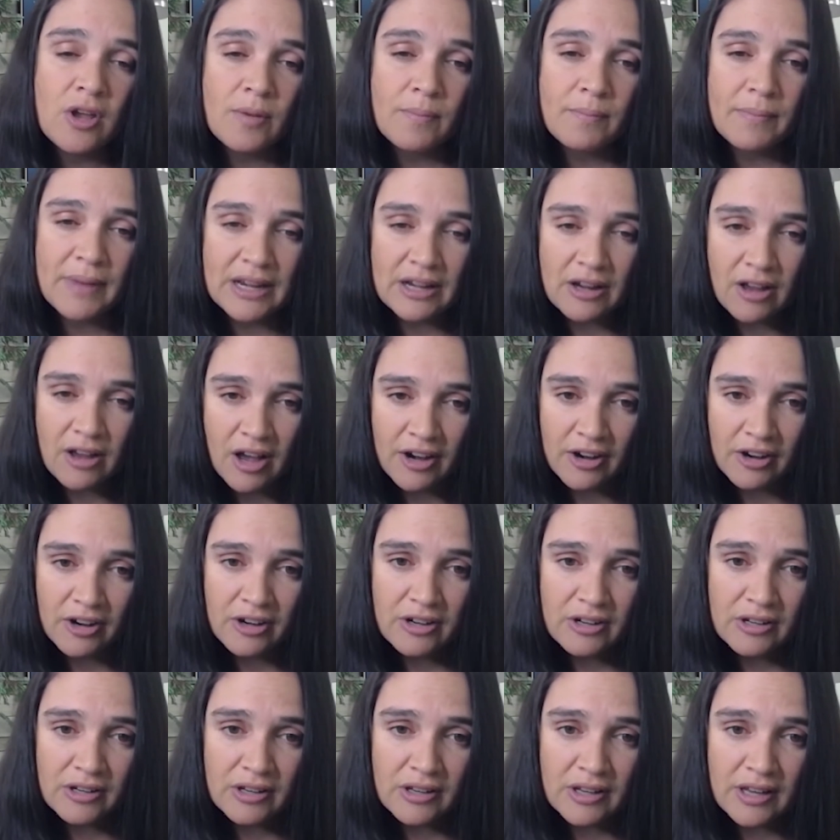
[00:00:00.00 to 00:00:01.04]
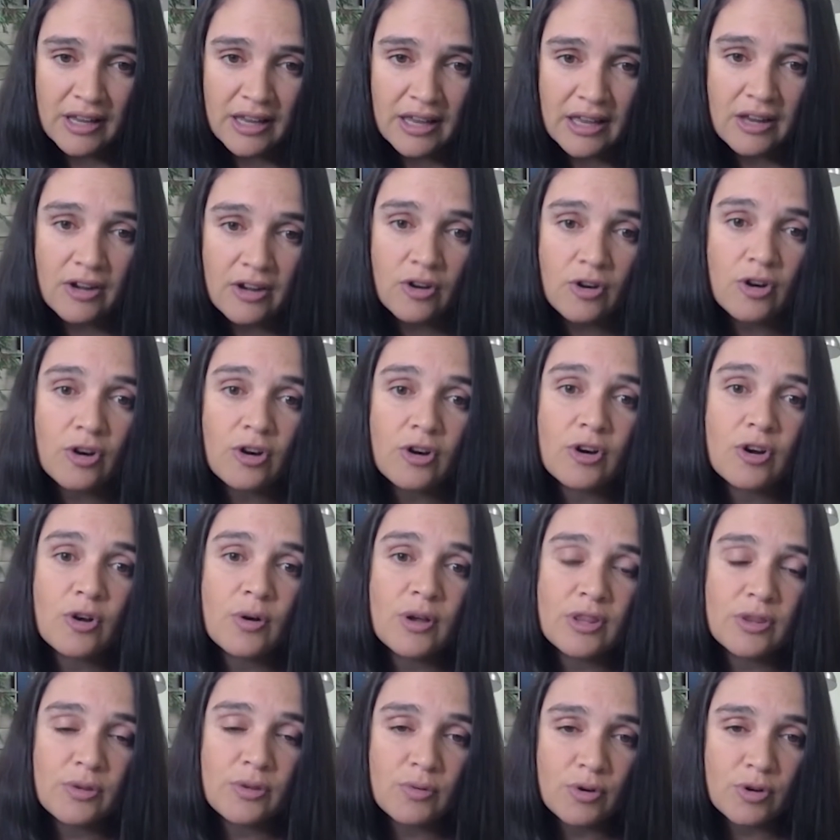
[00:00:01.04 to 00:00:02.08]
my daughter and her
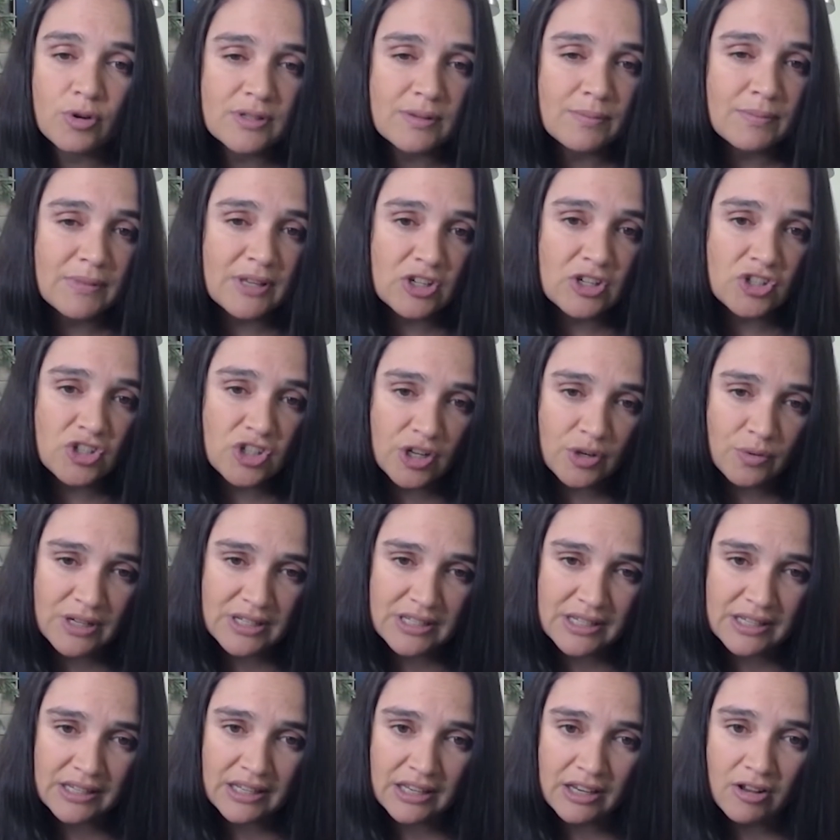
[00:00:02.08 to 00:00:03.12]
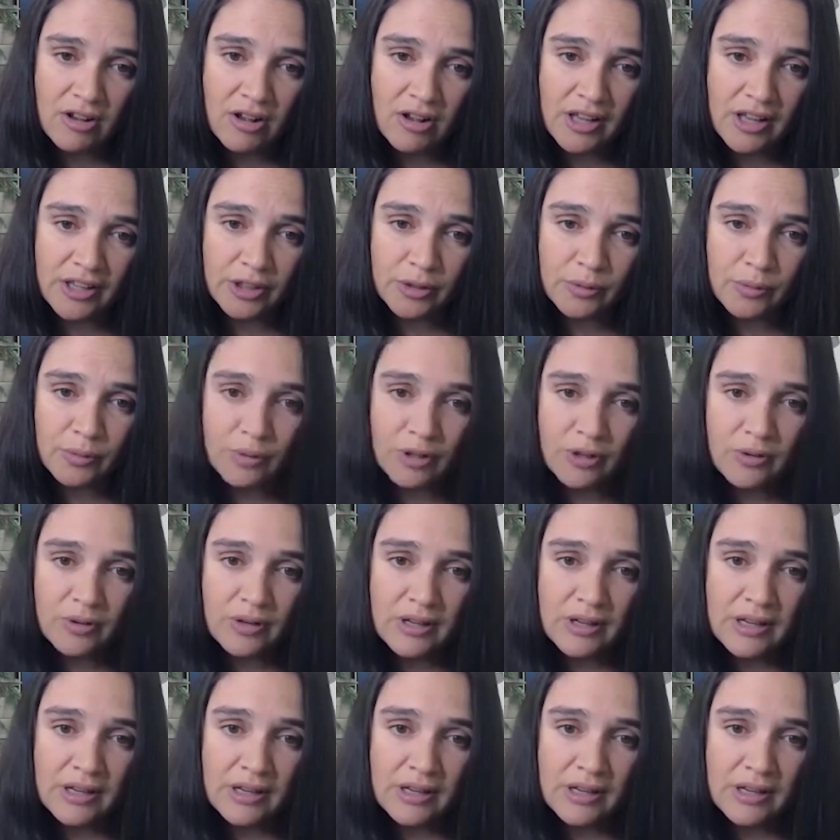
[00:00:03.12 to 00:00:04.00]
going through something she'd recently gone through,